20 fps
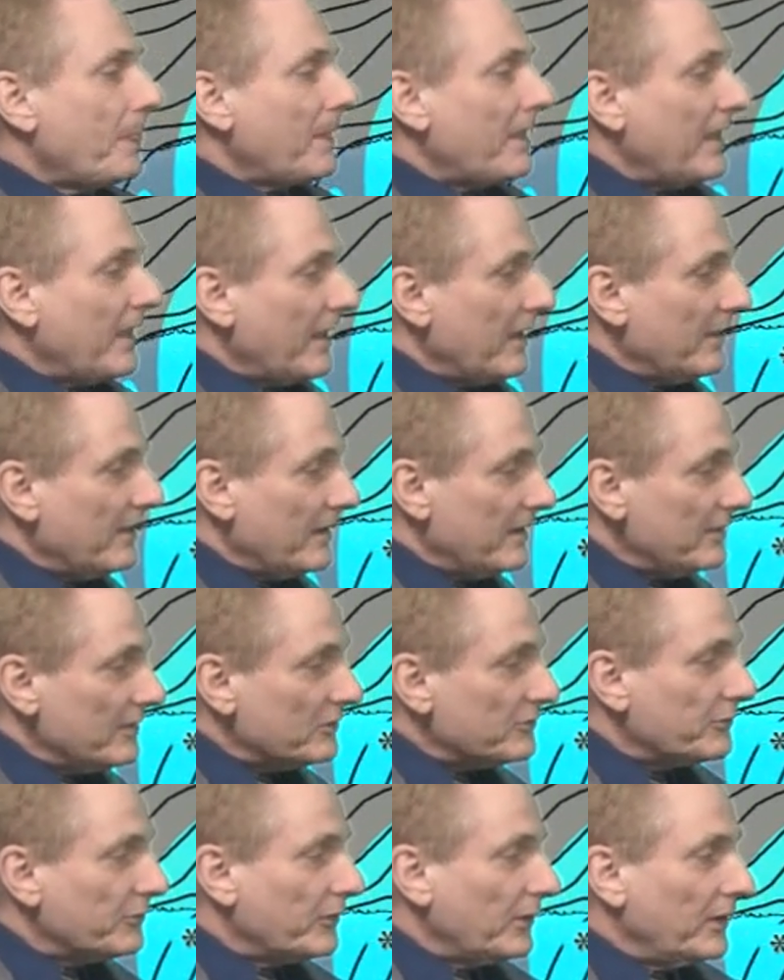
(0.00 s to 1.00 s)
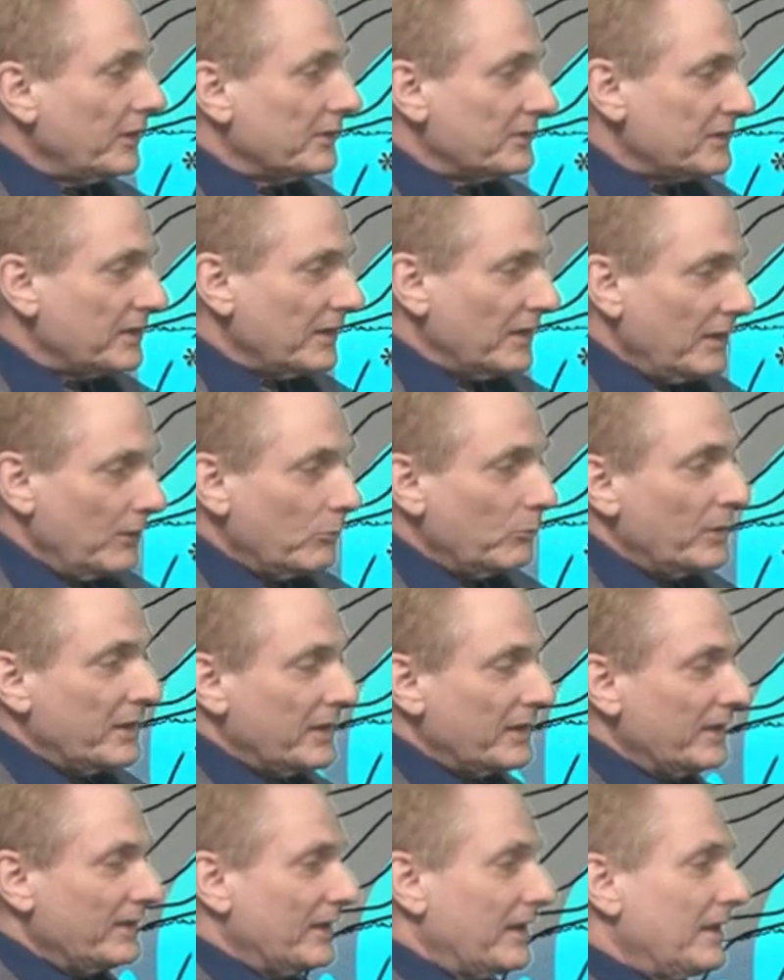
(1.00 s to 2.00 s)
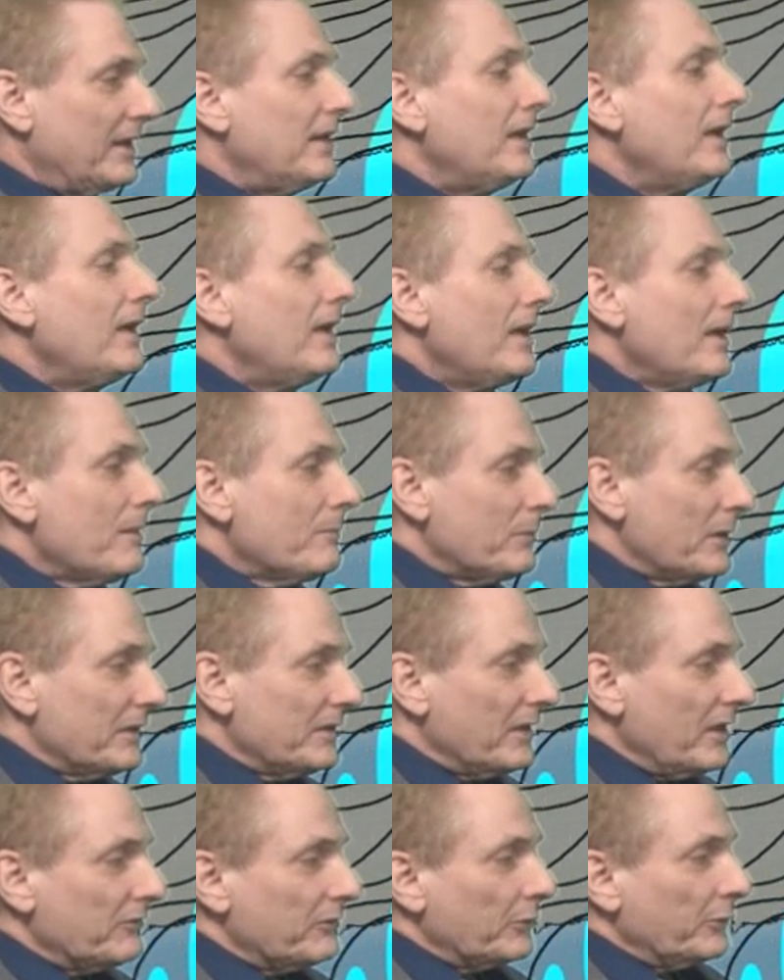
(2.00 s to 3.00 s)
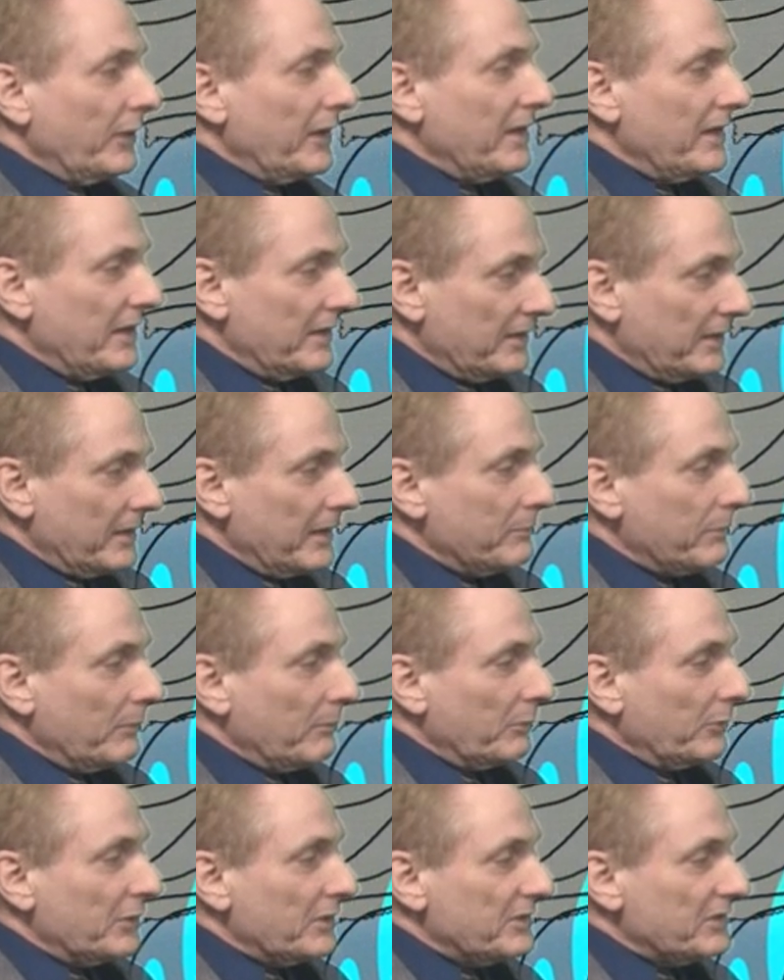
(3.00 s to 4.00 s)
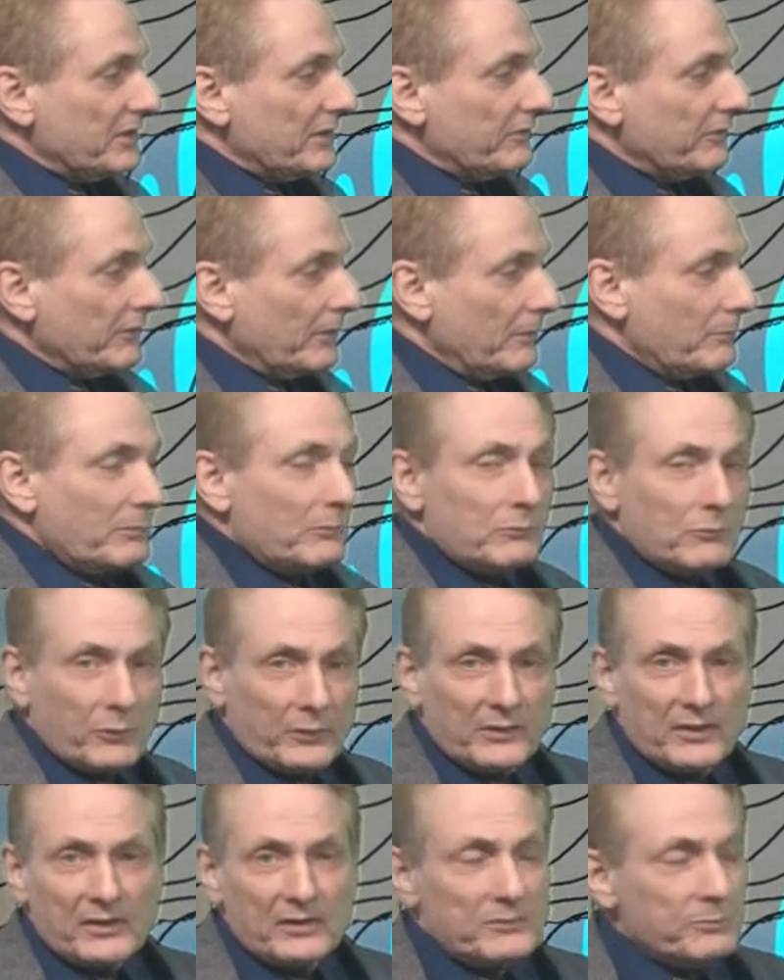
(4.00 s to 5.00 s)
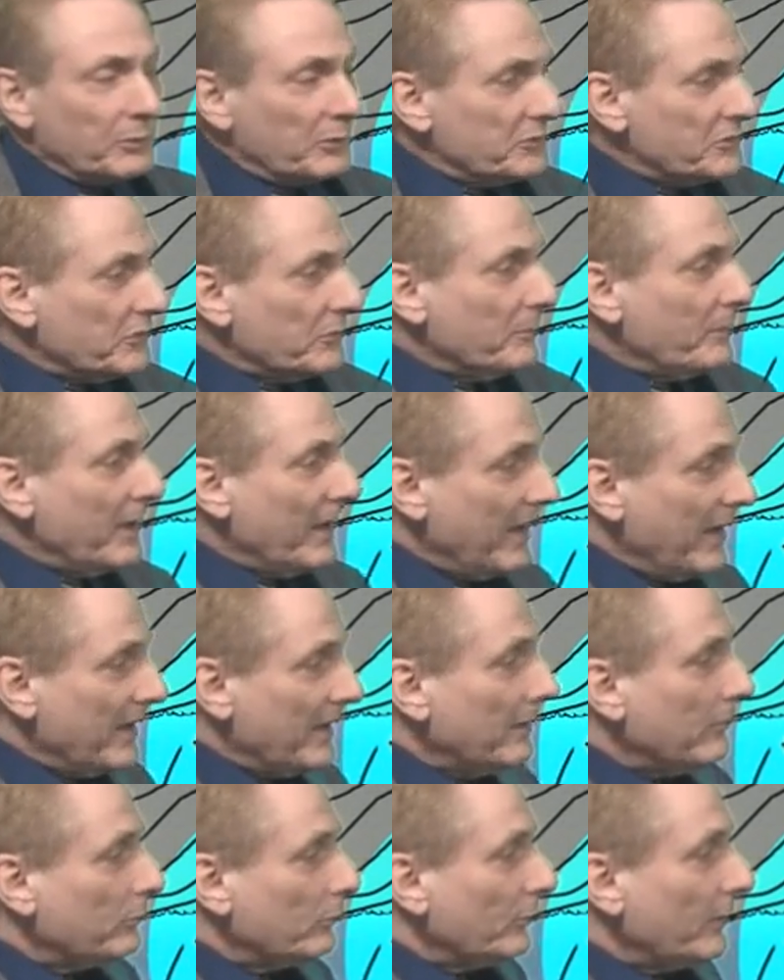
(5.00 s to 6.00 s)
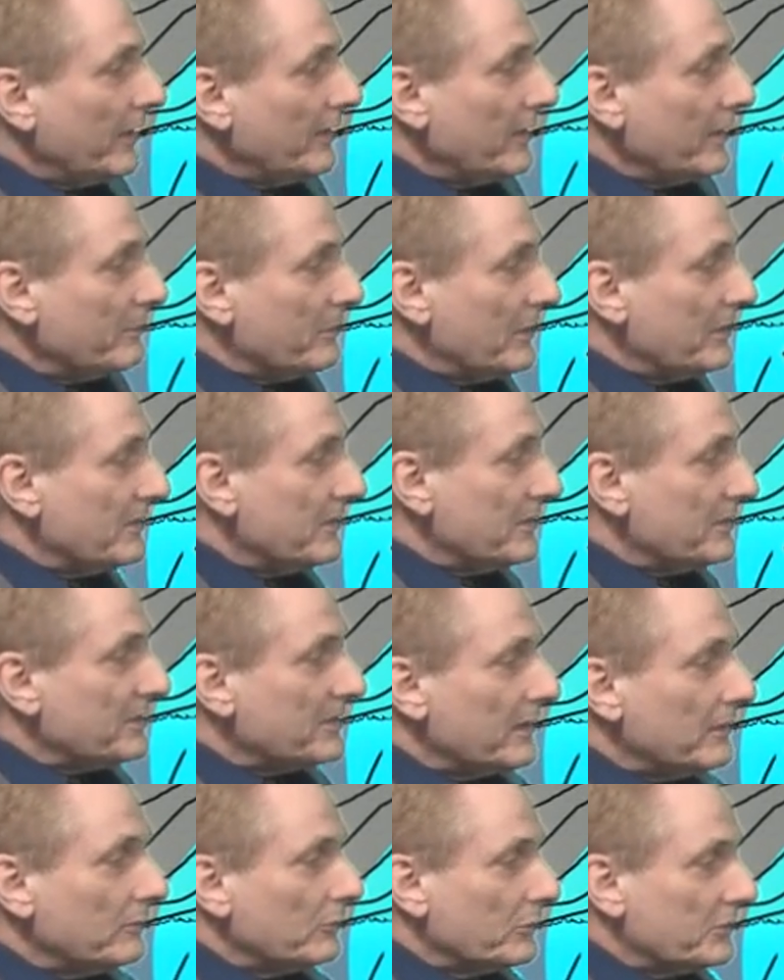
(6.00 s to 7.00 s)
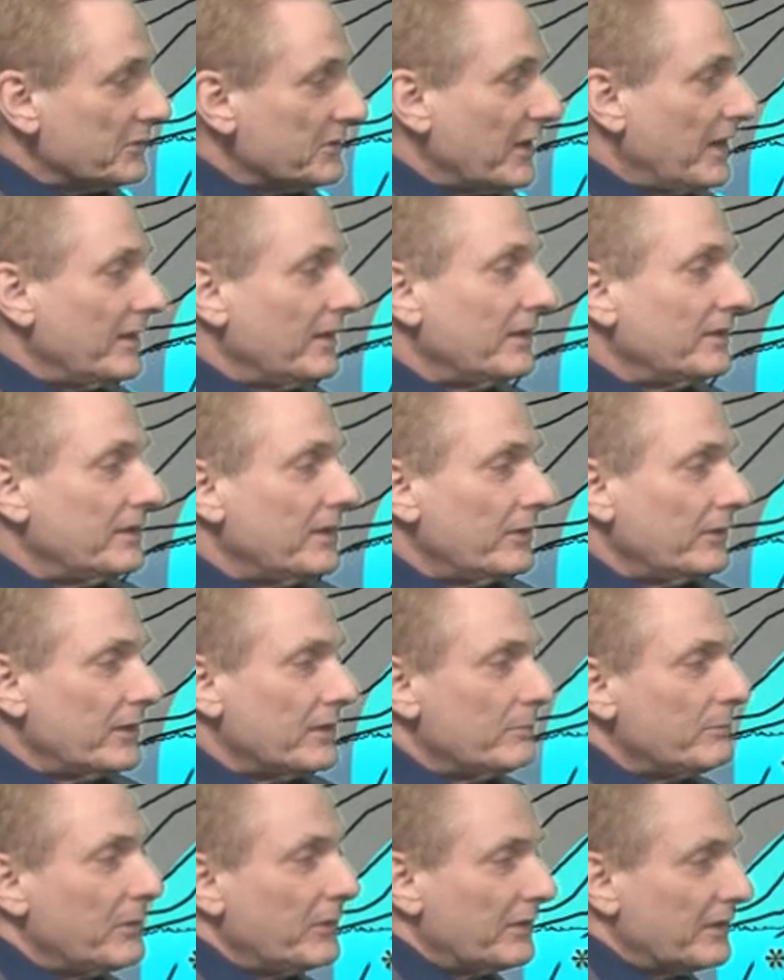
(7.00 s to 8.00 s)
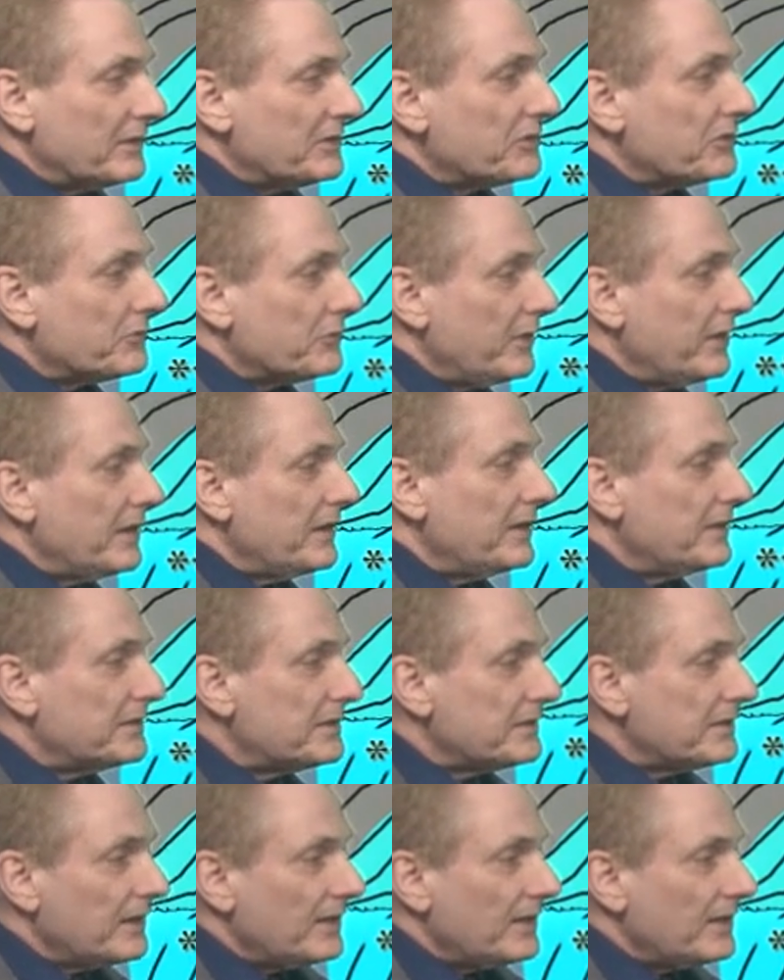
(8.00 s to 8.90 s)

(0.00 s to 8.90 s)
And then this front weakening, but enough gradient to keep it breezy from northeast Bristol Bay right up into the St. Lawrence Island area, Bering Strait.